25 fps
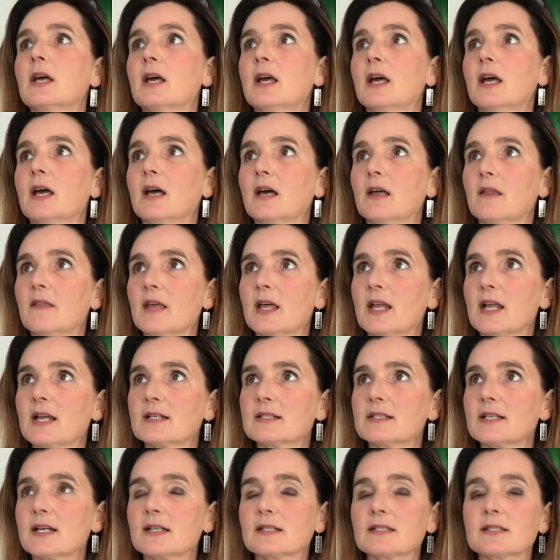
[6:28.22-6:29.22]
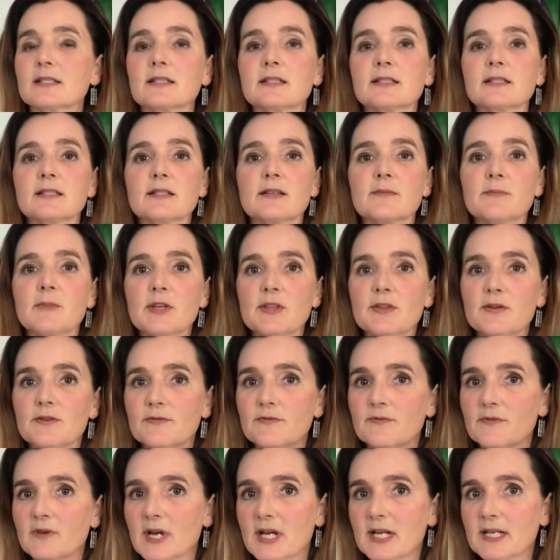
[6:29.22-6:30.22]
And then I talked to some other
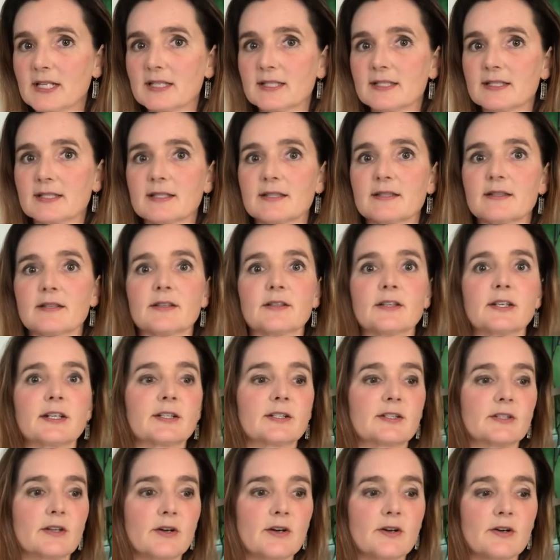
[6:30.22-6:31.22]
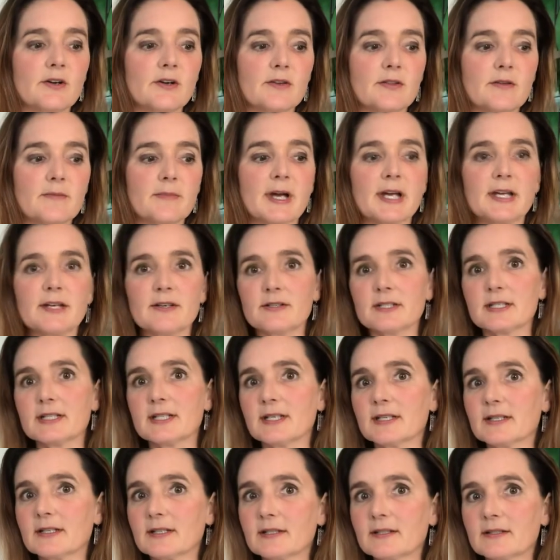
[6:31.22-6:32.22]
friends, and they're like, no, the
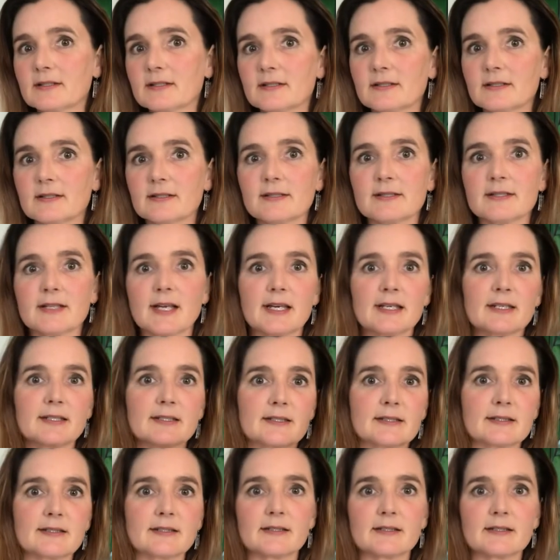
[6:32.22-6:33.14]
bioidentical is not as,